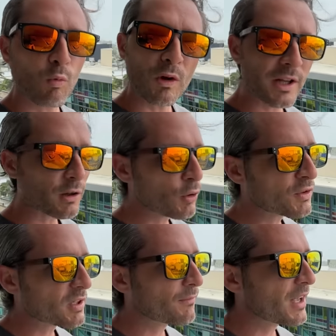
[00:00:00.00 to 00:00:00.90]
Will it lose
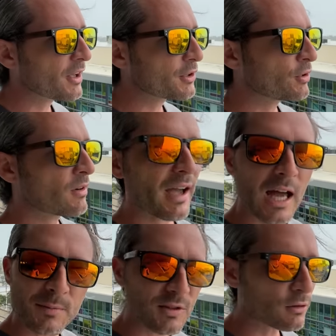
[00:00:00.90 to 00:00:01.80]
some value?
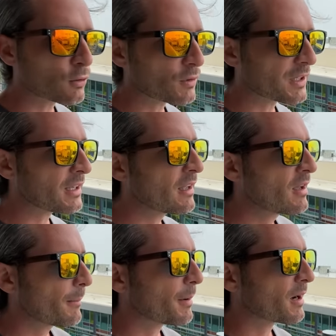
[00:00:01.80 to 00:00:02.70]
Absolutely.
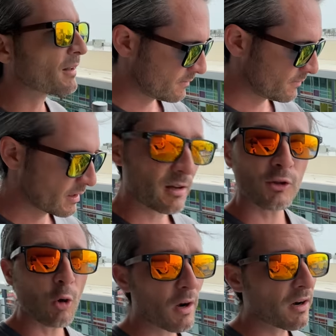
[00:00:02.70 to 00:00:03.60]
But
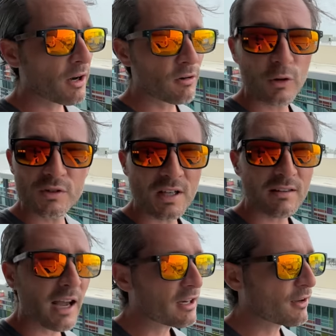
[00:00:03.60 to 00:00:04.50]
nowhere near losing
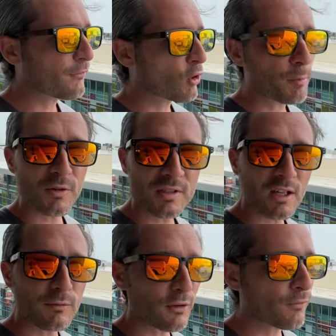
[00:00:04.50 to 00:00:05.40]
94%
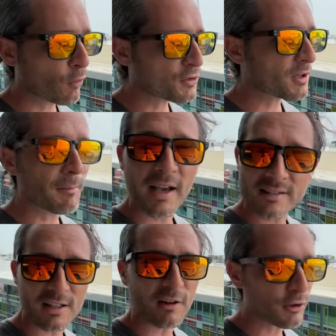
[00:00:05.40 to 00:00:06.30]
of your fortune
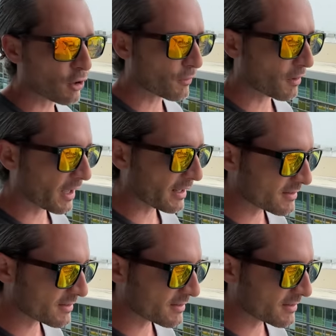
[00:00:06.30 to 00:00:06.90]
basically overnight.